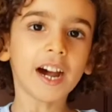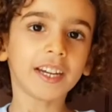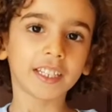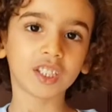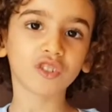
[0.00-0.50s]

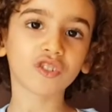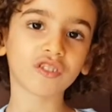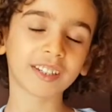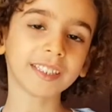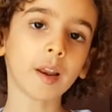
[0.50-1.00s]
new
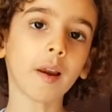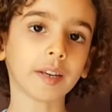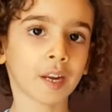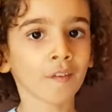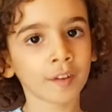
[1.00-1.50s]

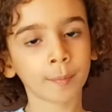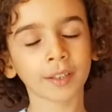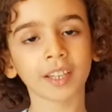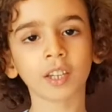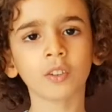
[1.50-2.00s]
green leaves
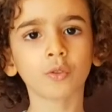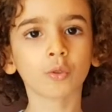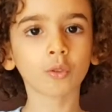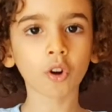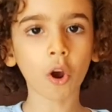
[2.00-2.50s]
begin to
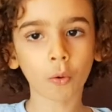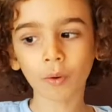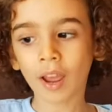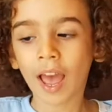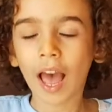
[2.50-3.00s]
grow
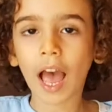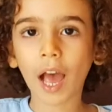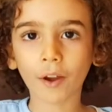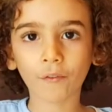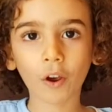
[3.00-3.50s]

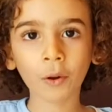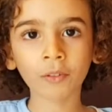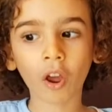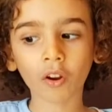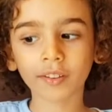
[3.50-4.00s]
and
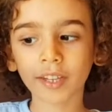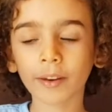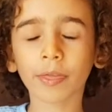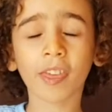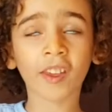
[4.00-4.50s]

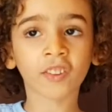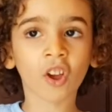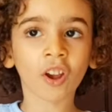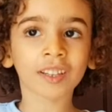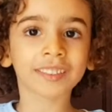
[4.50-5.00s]

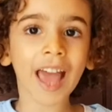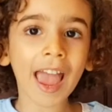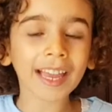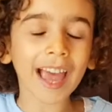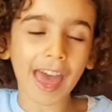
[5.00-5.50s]
photosynthesize
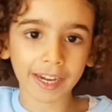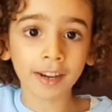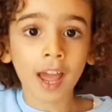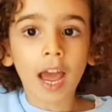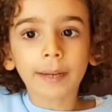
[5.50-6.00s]
again,
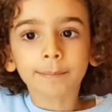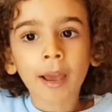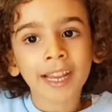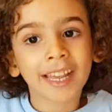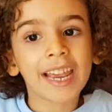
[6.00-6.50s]

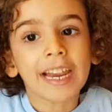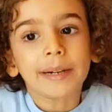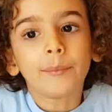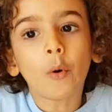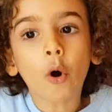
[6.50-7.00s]
making
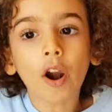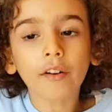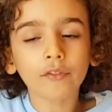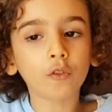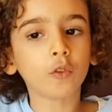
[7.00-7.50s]
more
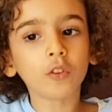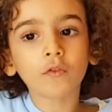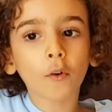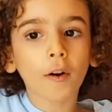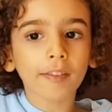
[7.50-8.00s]
food
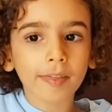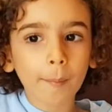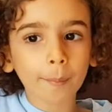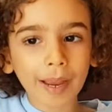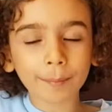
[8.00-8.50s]
for the
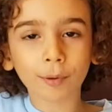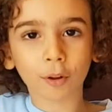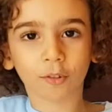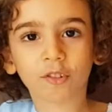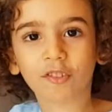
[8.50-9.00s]

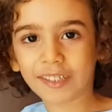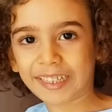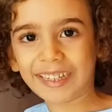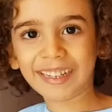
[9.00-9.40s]
maple tree.